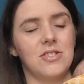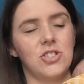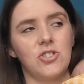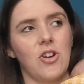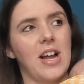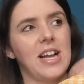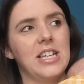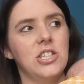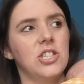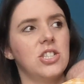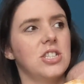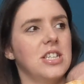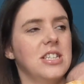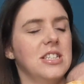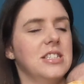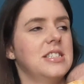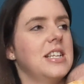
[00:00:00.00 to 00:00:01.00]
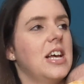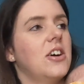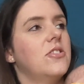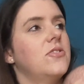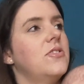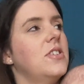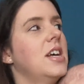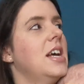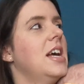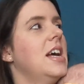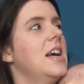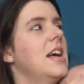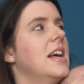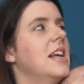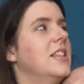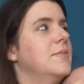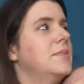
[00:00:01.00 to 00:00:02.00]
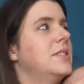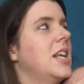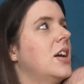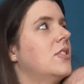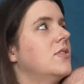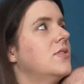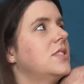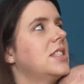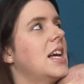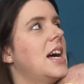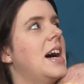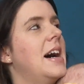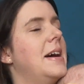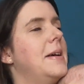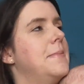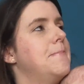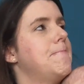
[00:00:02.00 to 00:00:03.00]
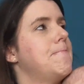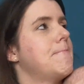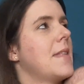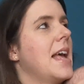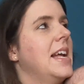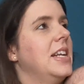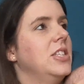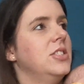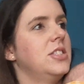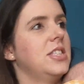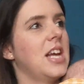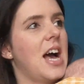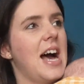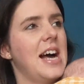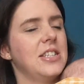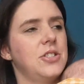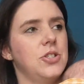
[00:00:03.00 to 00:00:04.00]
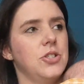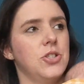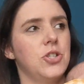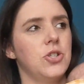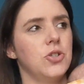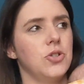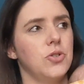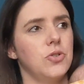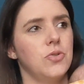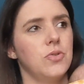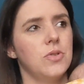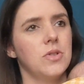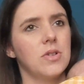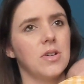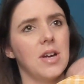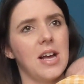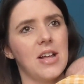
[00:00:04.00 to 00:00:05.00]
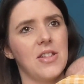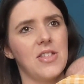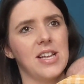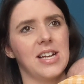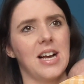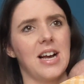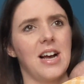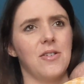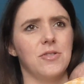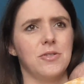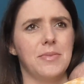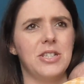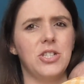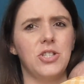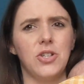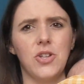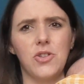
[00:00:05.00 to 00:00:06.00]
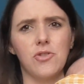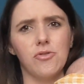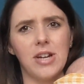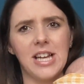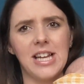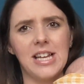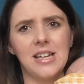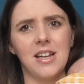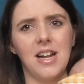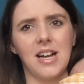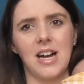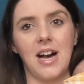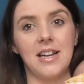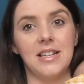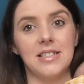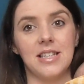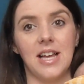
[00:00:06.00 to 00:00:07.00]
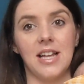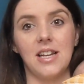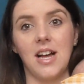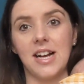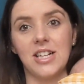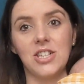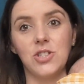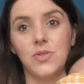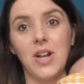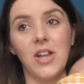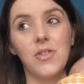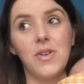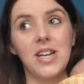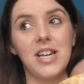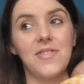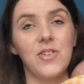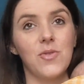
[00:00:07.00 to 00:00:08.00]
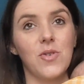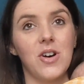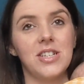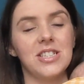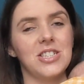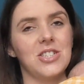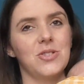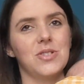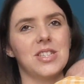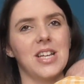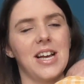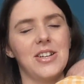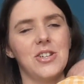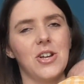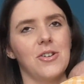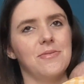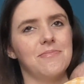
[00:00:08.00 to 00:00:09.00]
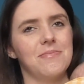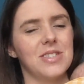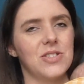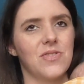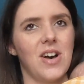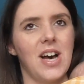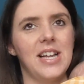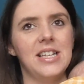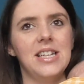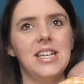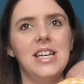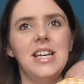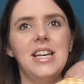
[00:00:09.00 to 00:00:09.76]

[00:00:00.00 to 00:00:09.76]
strange in itself, in themselves. And yeah, I had to do 2. I think I was meant to do 3, and I kind of said, I can do another one if you want. She was like, no, it's fine.